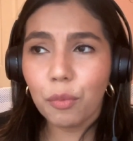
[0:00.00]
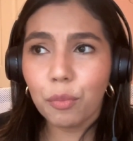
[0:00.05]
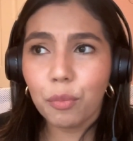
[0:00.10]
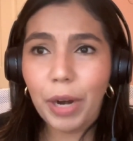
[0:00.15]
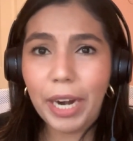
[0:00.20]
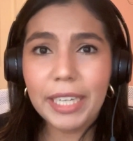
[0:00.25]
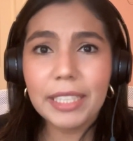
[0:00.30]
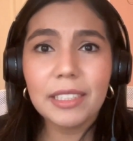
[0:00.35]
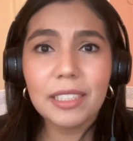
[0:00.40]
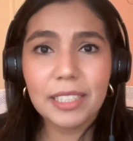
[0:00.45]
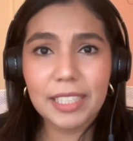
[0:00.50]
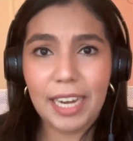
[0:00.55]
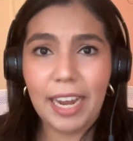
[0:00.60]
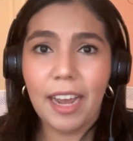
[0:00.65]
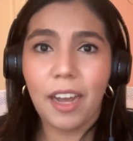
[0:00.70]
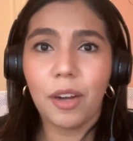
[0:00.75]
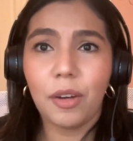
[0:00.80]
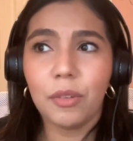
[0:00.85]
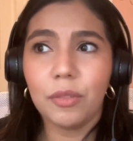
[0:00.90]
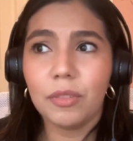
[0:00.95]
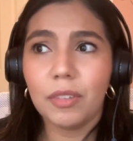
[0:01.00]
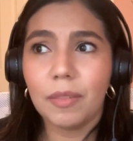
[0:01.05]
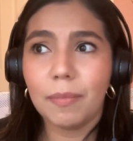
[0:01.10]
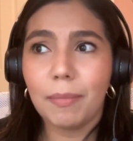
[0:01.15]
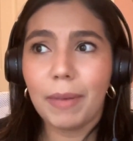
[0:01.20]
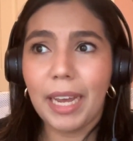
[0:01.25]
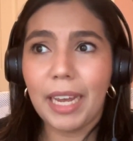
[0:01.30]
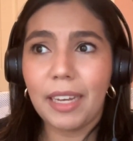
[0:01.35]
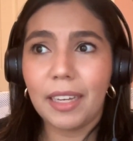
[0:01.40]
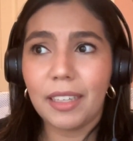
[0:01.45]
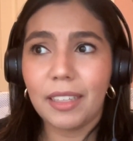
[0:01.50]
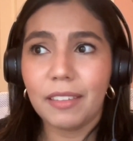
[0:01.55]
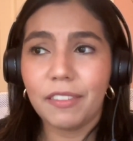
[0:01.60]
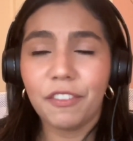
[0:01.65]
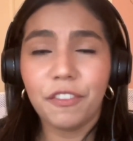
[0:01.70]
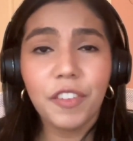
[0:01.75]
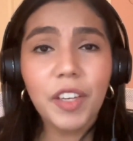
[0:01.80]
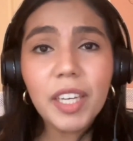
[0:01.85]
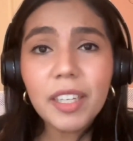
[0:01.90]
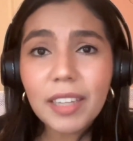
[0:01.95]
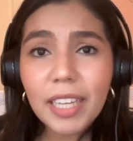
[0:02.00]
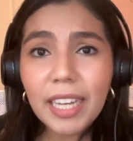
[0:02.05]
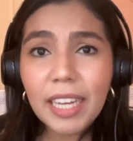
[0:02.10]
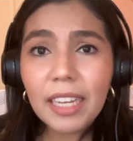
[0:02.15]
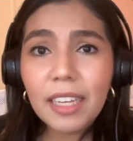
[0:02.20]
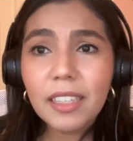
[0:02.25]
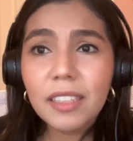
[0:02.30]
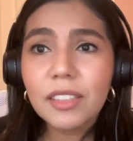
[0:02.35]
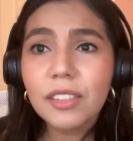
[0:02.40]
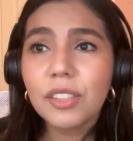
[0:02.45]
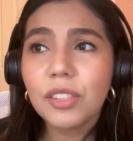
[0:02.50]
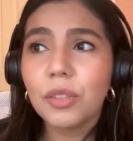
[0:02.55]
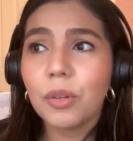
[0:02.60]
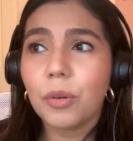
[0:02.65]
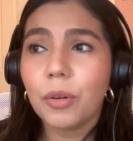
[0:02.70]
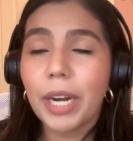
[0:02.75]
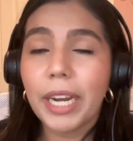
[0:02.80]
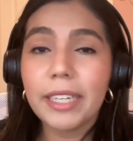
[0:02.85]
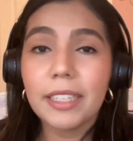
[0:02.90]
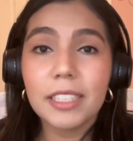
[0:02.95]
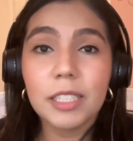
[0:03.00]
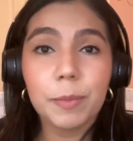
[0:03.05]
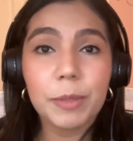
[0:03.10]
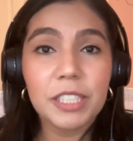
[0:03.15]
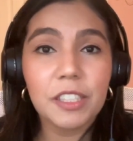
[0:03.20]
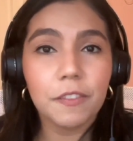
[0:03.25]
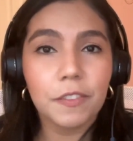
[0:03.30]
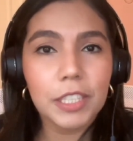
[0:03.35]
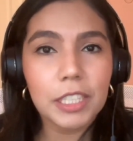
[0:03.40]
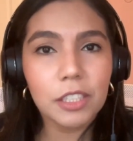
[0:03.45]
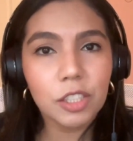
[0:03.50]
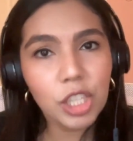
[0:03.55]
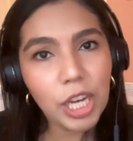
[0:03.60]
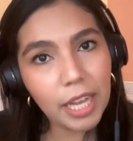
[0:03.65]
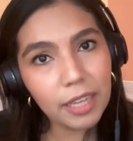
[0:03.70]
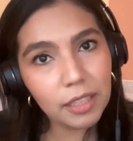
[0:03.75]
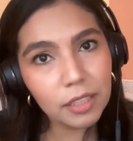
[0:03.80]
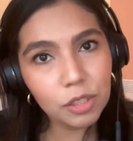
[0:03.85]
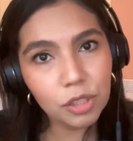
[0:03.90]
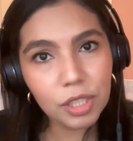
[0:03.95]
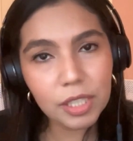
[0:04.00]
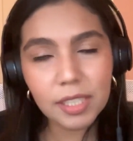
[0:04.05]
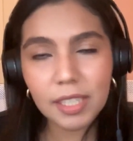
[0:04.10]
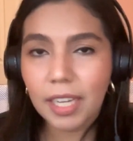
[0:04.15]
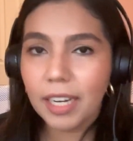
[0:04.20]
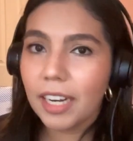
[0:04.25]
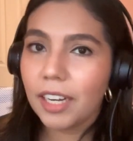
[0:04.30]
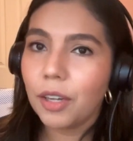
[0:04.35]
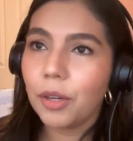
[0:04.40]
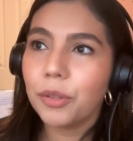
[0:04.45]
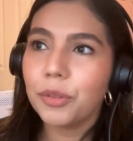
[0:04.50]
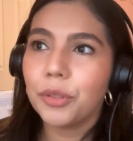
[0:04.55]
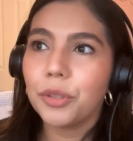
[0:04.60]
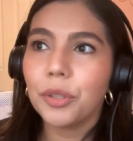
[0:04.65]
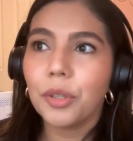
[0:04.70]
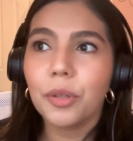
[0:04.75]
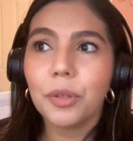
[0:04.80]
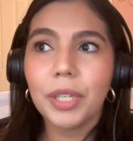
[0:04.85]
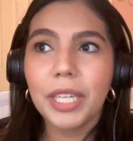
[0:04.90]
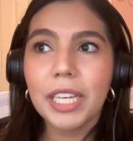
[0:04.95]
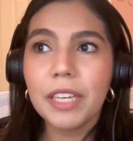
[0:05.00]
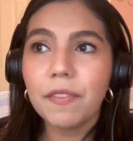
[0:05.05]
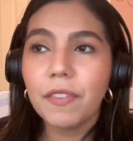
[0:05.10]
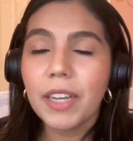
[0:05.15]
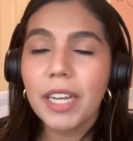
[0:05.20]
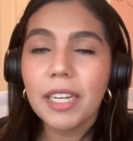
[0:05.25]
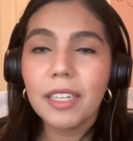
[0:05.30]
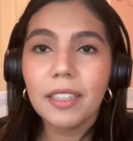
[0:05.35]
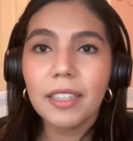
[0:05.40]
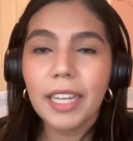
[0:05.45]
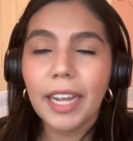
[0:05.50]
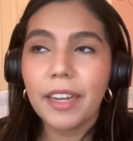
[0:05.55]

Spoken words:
write down my feelings or any specific challenges that I go through, or even